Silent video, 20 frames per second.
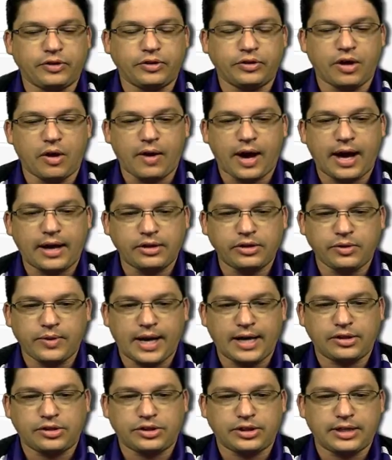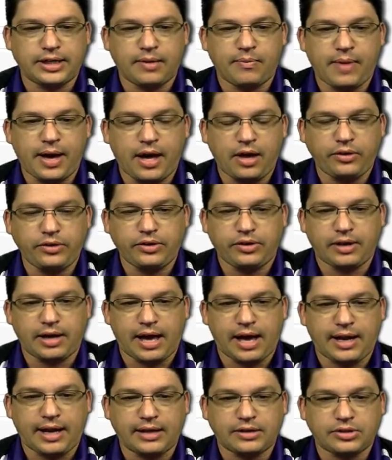you know how to do HTML, you can
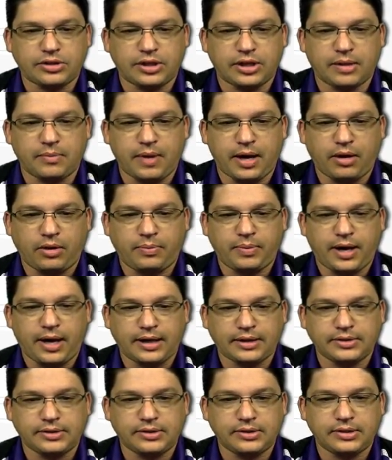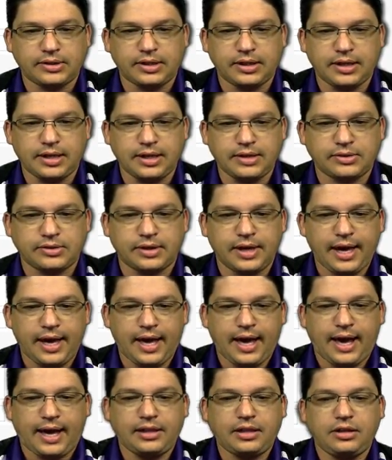add HTML boxes to this.
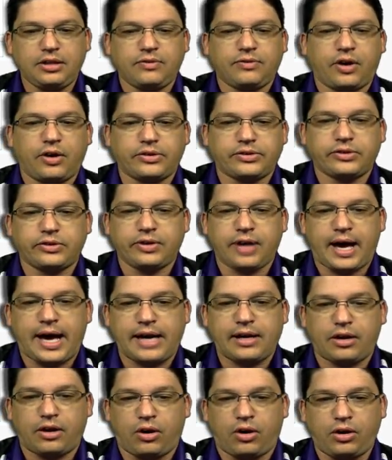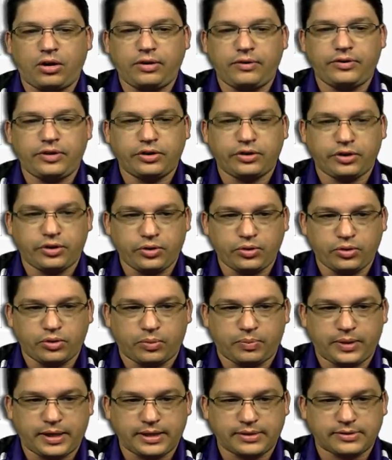And then you've also got all of your Google
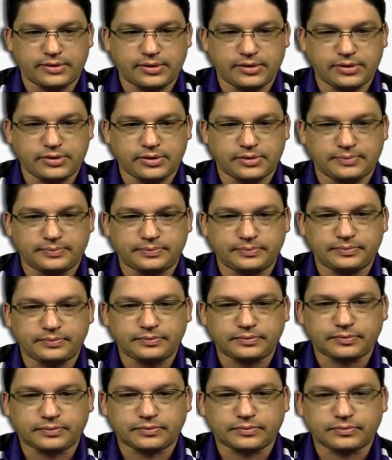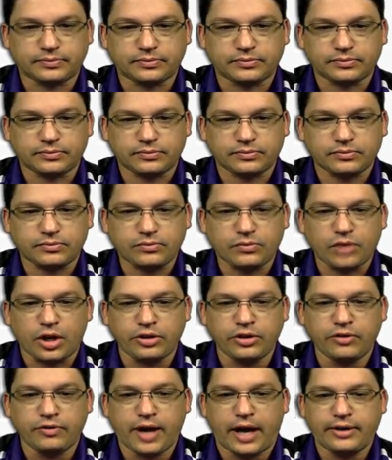pieces
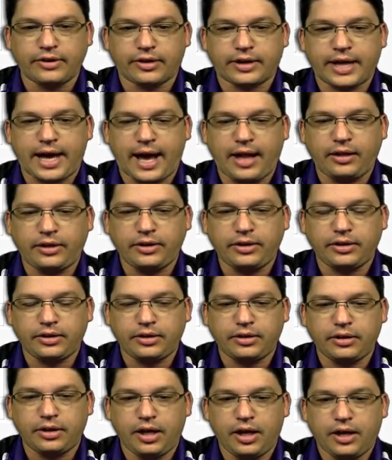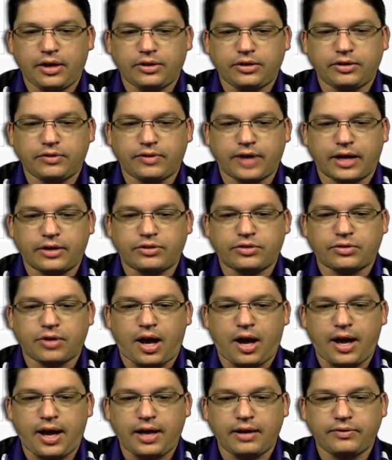You've got your calendar, you've got
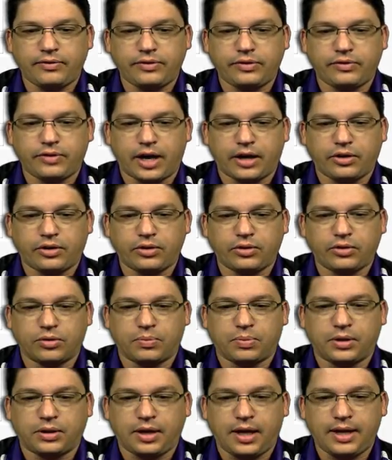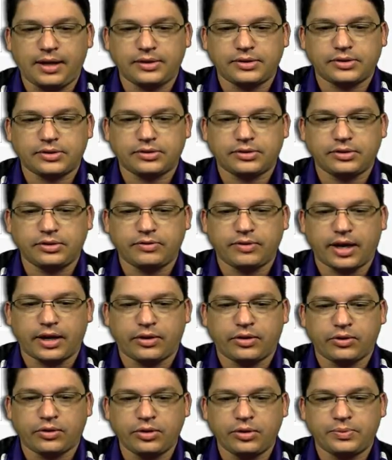Drive, you've got Google Plus, you've
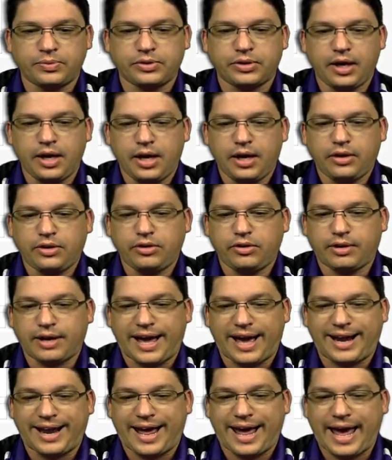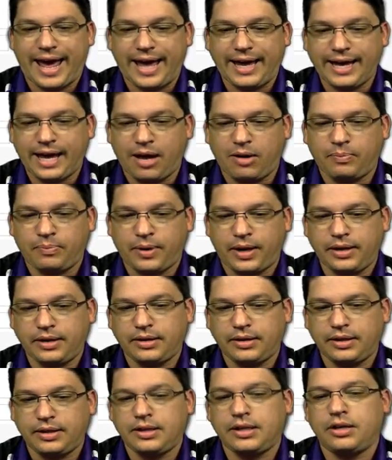got groups. You could add a Hangout
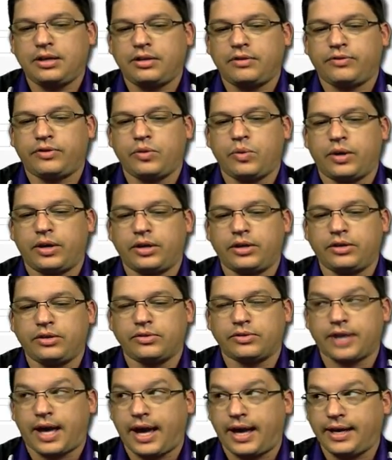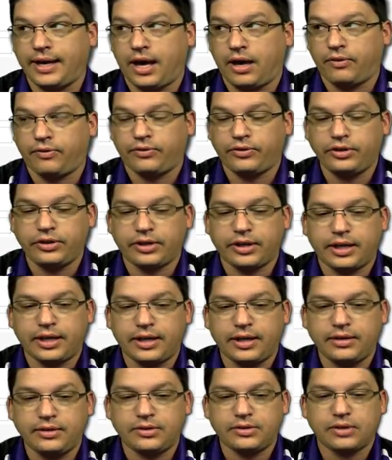button in here if you wanted to use Hangout for your
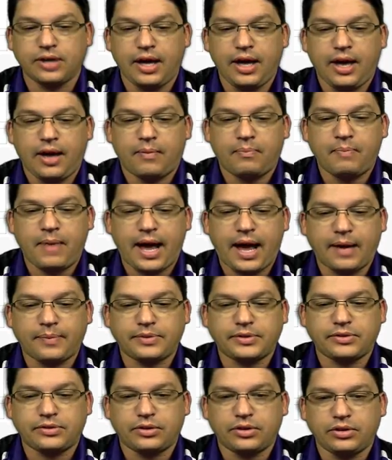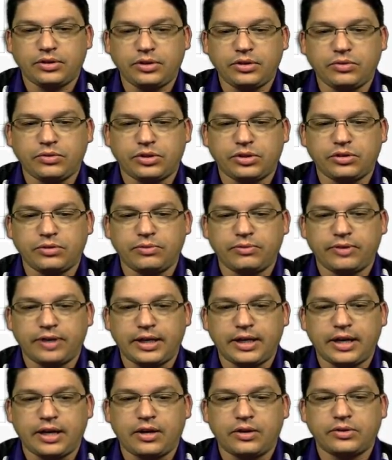kids, maps, YouTube
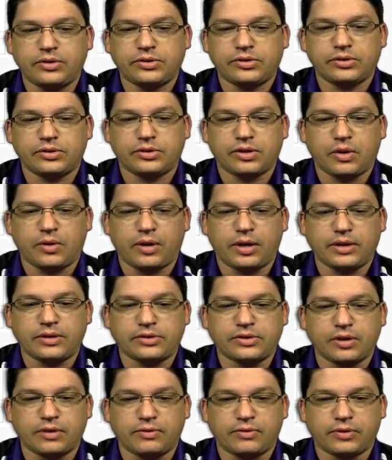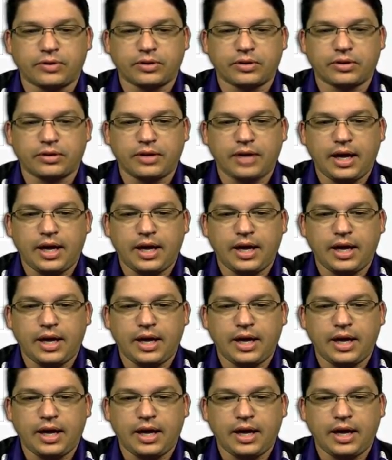videos, so on and so forth.